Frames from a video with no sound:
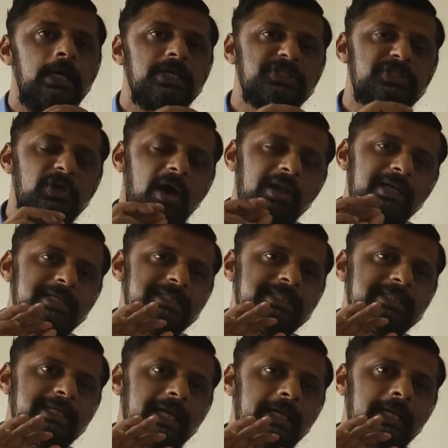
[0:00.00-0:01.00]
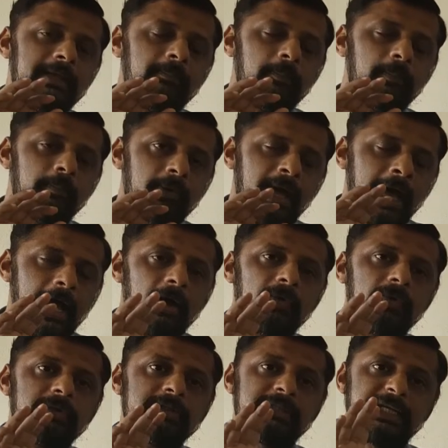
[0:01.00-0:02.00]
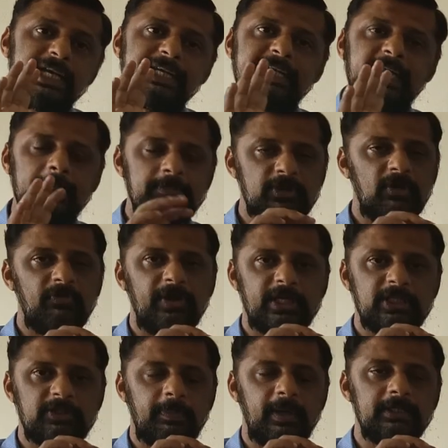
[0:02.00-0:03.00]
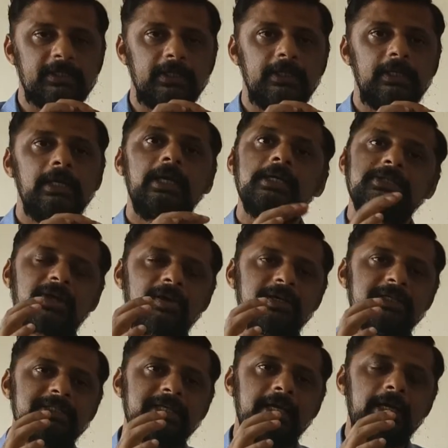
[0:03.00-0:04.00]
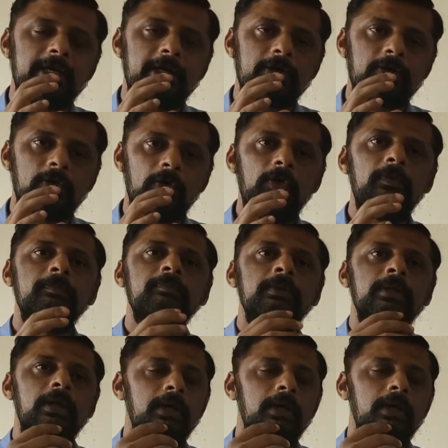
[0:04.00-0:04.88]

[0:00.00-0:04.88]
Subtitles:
Solids can have three types of expansion. Solids can undergo